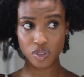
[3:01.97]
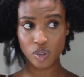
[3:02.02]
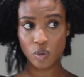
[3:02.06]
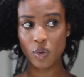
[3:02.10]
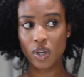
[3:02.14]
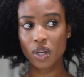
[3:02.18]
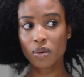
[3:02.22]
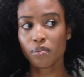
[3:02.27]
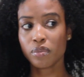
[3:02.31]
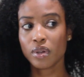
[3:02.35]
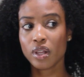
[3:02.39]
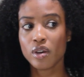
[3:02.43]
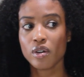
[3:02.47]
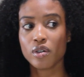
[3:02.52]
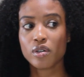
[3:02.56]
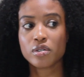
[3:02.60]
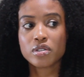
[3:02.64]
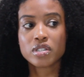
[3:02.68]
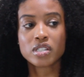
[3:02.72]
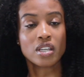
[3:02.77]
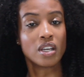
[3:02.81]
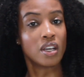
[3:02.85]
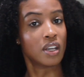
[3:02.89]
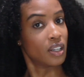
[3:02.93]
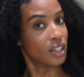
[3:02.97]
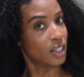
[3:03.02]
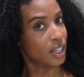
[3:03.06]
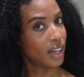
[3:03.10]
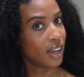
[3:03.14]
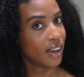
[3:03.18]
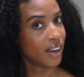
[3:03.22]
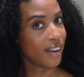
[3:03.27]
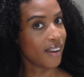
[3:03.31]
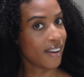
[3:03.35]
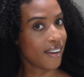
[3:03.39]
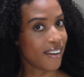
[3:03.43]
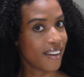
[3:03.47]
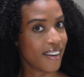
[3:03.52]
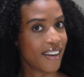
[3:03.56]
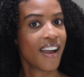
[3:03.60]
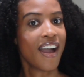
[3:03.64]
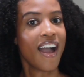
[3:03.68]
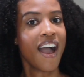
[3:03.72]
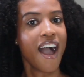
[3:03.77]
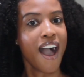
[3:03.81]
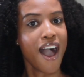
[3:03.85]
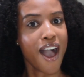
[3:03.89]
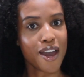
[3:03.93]
if the wind blows,
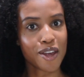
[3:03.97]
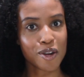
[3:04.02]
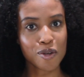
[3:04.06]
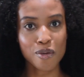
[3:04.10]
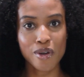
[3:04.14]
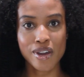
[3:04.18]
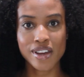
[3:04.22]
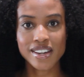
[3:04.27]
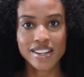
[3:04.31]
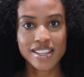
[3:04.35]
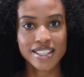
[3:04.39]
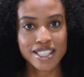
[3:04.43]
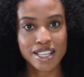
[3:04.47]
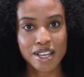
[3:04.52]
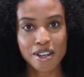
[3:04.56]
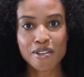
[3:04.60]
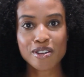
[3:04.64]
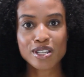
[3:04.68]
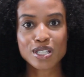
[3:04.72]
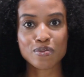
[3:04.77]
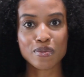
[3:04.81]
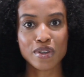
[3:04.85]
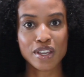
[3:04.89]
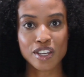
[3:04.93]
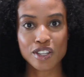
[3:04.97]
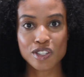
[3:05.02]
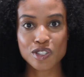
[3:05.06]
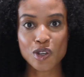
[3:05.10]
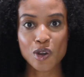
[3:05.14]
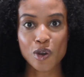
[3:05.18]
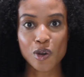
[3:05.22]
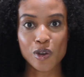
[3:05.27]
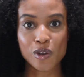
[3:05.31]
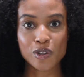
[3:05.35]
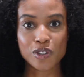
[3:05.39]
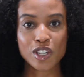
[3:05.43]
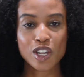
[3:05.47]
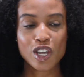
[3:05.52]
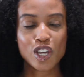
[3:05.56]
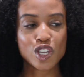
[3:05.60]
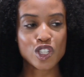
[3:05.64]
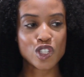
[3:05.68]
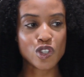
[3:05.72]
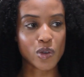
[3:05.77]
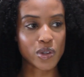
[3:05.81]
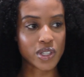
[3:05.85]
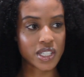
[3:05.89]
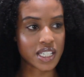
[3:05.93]
I don't want any secrets being told.
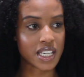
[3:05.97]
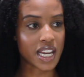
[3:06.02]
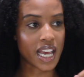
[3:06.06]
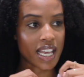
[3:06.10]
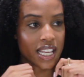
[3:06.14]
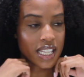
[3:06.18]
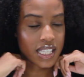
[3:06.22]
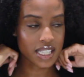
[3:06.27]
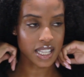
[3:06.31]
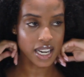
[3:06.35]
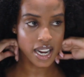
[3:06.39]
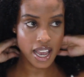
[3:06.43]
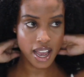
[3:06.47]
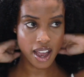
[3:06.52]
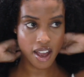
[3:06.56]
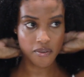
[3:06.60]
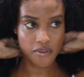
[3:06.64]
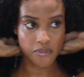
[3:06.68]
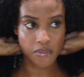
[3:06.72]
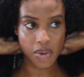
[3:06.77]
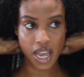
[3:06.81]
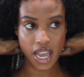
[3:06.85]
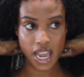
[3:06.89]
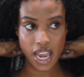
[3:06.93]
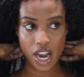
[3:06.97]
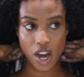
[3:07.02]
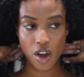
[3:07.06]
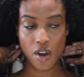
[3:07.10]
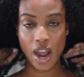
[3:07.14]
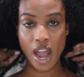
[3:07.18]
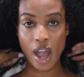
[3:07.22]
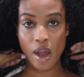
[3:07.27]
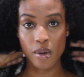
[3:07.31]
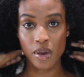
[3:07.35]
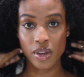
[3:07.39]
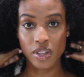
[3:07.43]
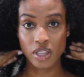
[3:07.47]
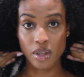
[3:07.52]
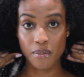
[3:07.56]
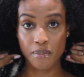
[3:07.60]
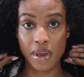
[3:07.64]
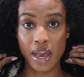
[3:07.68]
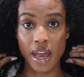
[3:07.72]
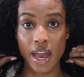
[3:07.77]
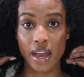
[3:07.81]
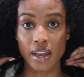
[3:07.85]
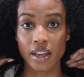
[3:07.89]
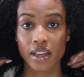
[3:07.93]
So it's nice that I have my hair out in the
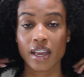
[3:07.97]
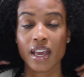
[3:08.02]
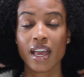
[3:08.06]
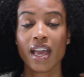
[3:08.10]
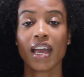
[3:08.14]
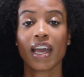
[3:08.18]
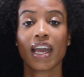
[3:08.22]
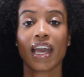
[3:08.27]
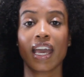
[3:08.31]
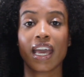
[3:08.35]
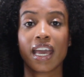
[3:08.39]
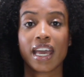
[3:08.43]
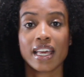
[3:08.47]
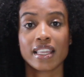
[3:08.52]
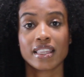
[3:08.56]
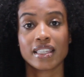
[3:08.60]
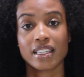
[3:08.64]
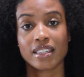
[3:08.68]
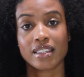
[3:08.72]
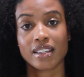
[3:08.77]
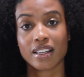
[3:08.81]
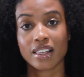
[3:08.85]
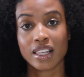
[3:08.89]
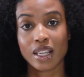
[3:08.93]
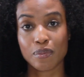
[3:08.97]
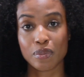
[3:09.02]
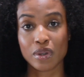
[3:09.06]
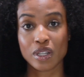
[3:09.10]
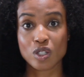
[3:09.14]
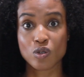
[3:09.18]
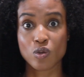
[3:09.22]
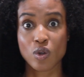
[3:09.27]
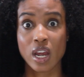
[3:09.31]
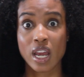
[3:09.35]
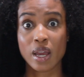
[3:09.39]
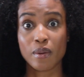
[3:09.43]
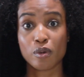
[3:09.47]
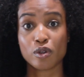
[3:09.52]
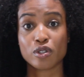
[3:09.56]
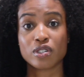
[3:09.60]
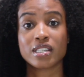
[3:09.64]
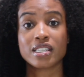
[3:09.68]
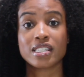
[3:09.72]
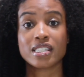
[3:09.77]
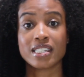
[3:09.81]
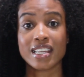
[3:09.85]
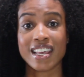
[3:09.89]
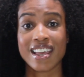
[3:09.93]
back and that the clip-ins were able to
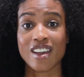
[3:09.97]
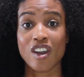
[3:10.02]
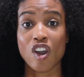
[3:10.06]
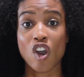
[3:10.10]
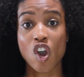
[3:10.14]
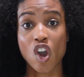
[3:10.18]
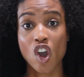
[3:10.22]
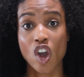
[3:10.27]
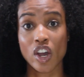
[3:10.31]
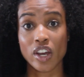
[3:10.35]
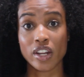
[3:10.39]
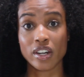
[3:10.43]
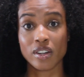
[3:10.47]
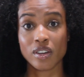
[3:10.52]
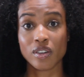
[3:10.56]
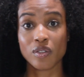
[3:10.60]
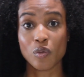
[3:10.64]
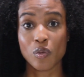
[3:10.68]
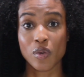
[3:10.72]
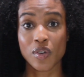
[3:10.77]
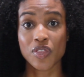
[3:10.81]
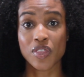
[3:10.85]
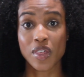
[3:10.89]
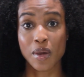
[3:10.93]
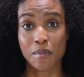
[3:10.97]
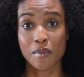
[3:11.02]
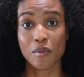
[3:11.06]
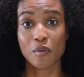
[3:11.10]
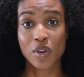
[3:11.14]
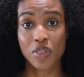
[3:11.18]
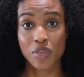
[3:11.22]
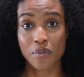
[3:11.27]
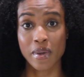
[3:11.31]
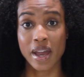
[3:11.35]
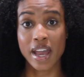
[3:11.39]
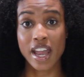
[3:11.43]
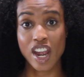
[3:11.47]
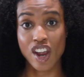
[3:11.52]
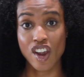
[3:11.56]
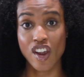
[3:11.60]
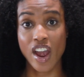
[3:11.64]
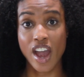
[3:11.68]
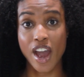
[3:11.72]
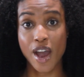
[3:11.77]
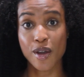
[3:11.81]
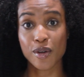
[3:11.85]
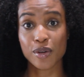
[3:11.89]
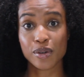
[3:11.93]
stay on with my hair
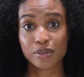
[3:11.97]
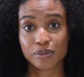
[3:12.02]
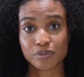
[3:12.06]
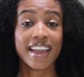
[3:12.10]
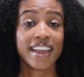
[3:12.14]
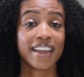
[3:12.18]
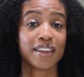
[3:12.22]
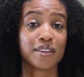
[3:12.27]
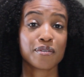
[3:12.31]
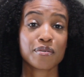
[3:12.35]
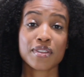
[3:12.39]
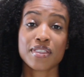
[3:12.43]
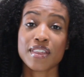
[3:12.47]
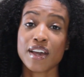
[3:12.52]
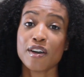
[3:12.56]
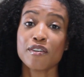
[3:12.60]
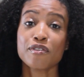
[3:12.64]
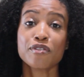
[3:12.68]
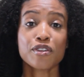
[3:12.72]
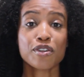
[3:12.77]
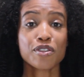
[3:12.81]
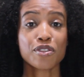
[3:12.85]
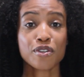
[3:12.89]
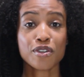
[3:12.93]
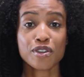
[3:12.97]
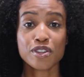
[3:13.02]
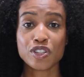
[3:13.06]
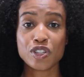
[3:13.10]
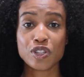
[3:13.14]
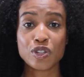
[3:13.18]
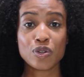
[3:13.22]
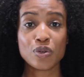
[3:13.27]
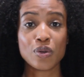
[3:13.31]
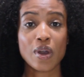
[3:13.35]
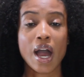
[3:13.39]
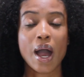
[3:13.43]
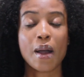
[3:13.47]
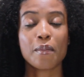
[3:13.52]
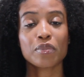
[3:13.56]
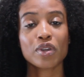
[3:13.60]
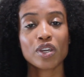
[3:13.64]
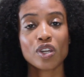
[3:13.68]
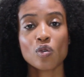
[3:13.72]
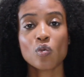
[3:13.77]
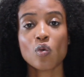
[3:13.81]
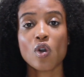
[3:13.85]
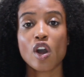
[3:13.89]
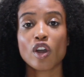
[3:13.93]
out. And without further ado, I'm
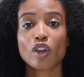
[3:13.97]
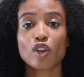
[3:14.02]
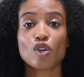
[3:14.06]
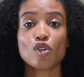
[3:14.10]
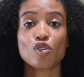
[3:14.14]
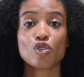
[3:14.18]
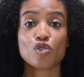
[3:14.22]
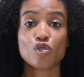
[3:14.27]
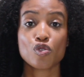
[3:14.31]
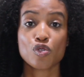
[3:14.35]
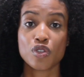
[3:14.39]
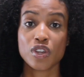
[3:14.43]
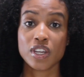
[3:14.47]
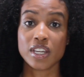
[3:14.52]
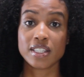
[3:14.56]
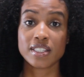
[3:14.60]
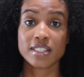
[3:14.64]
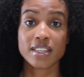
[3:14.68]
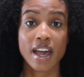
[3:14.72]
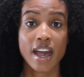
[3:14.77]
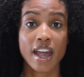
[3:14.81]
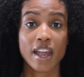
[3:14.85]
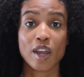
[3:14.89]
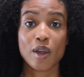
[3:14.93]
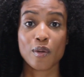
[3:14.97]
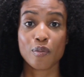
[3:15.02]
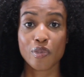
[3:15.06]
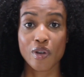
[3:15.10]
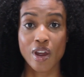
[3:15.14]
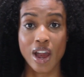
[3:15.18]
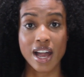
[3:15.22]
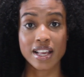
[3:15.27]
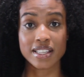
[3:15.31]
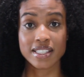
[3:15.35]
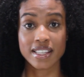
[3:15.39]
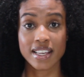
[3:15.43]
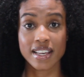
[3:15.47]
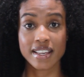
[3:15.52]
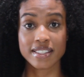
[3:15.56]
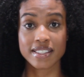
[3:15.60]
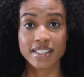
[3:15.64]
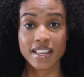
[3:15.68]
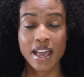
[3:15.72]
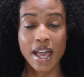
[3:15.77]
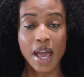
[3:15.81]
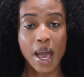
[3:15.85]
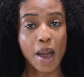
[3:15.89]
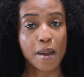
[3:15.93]
going to walk you through the entire
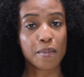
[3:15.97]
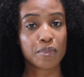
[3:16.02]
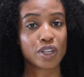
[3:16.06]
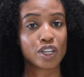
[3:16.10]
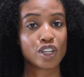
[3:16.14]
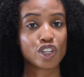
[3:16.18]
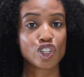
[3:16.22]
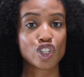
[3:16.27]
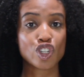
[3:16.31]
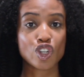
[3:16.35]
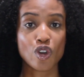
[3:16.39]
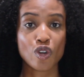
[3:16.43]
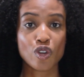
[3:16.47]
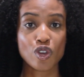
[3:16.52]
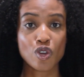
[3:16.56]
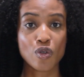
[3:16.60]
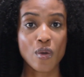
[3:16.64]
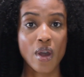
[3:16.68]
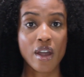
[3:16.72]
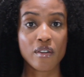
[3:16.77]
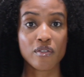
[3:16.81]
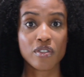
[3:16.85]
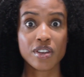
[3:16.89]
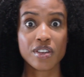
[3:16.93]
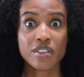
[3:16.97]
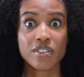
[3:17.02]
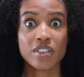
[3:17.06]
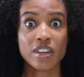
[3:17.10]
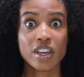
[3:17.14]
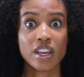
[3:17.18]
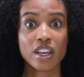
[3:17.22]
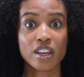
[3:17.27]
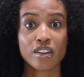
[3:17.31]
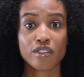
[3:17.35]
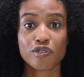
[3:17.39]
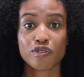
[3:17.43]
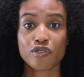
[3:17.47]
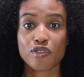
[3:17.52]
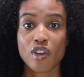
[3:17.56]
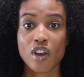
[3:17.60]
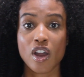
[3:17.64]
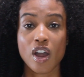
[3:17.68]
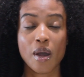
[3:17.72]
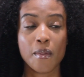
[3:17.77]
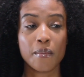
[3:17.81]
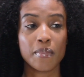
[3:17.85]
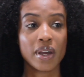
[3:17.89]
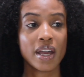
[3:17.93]
process. I'm going to show you everything
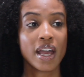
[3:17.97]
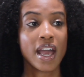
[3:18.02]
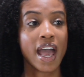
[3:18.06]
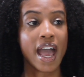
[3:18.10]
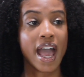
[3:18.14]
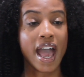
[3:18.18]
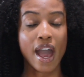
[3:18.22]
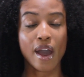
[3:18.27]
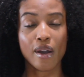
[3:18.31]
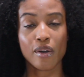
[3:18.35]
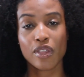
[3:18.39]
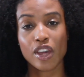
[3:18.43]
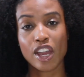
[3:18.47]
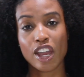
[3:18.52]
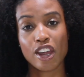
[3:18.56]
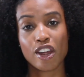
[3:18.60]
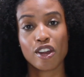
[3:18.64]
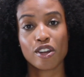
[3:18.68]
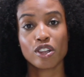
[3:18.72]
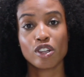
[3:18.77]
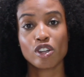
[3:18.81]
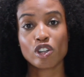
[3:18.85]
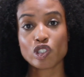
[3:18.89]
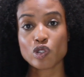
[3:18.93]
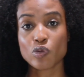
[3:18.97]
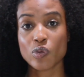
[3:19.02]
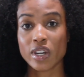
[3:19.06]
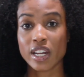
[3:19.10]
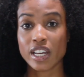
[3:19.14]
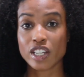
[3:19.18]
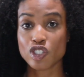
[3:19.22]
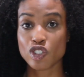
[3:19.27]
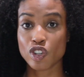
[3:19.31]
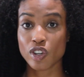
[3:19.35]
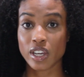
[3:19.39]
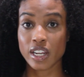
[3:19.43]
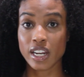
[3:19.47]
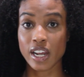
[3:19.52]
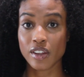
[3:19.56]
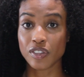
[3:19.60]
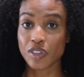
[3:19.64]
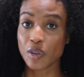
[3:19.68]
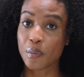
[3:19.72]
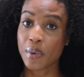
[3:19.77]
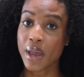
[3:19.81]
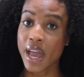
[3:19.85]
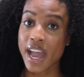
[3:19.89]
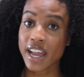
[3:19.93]
from how the hair looked when I took it out
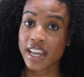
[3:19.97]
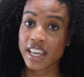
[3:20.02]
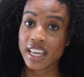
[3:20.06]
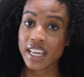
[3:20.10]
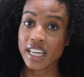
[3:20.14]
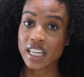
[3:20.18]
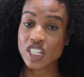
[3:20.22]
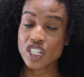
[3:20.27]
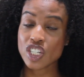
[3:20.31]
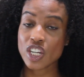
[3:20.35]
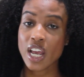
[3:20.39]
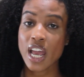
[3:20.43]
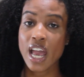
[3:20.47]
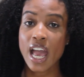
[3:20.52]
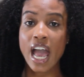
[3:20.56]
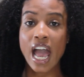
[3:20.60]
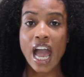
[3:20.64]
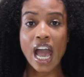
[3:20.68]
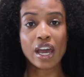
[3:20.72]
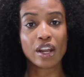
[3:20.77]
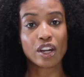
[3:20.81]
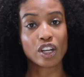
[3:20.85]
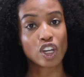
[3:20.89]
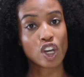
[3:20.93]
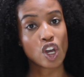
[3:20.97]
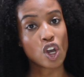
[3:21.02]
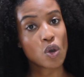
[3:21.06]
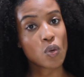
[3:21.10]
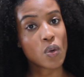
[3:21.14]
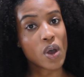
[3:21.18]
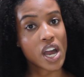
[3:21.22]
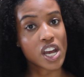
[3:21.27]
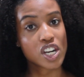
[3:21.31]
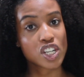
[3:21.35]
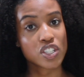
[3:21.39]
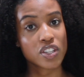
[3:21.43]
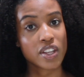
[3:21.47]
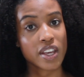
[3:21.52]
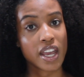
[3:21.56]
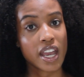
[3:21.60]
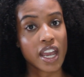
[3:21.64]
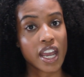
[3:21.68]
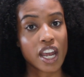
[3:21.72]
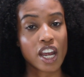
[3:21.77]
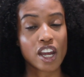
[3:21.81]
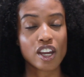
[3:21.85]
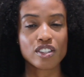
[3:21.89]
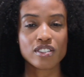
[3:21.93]
the package, how to co-wash the
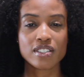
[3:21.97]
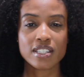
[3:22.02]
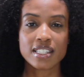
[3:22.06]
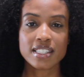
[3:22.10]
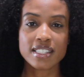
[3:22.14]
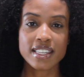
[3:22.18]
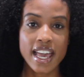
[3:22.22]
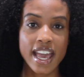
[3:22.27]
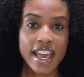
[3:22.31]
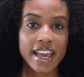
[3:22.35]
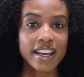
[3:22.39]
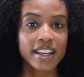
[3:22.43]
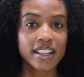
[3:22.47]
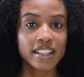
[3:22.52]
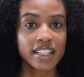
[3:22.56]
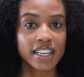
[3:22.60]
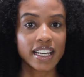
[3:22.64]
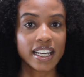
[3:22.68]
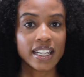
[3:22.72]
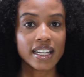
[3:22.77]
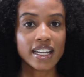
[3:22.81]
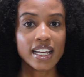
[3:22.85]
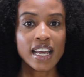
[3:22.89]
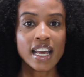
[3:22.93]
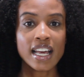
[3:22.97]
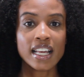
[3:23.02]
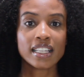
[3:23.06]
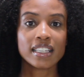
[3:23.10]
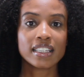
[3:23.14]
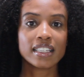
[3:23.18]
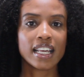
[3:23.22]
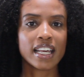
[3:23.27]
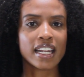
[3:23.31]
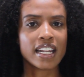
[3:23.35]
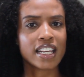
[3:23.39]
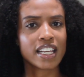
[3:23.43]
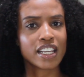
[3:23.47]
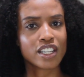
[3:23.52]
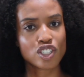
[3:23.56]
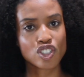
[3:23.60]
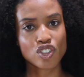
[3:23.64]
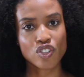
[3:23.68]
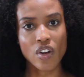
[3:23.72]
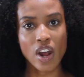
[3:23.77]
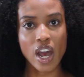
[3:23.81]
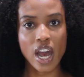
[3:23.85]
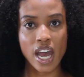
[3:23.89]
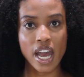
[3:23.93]
hair, detangle it, letting it
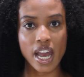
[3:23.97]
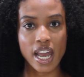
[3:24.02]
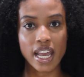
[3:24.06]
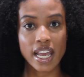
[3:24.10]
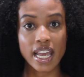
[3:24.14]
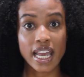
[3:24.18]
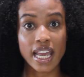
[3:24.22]
dry,